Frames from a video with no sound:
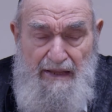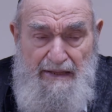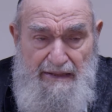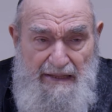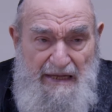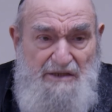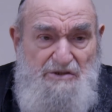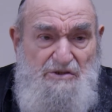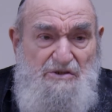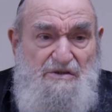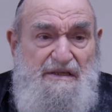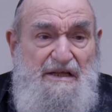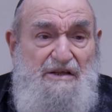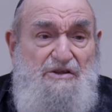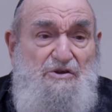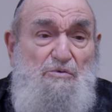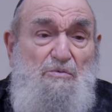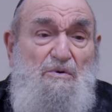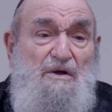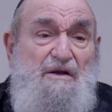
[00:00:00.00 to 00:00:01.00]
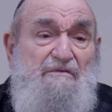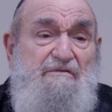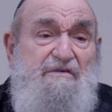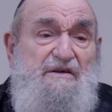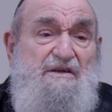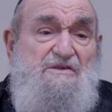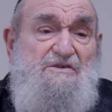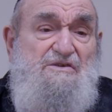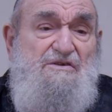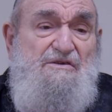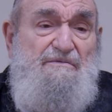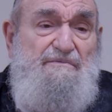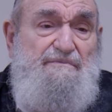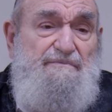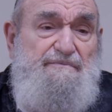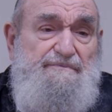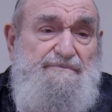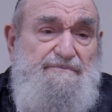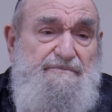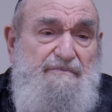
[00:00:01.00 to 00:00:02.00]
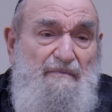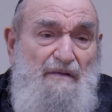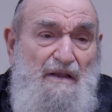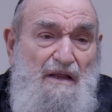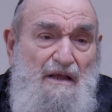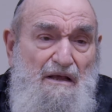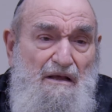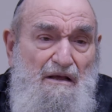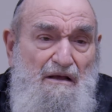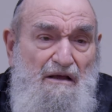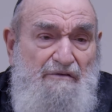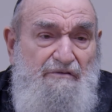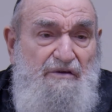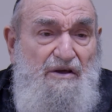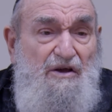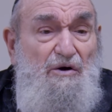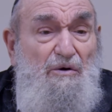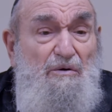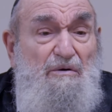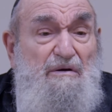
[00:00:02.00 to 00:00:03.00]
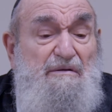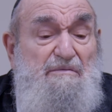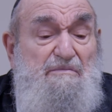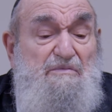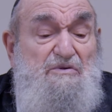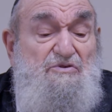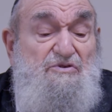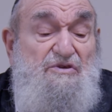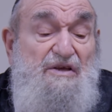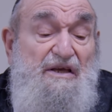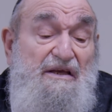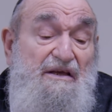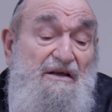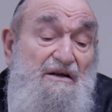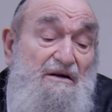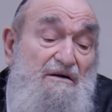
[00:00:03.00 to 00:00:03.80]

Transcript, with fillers: That's then you're one of his. If you go in and say, you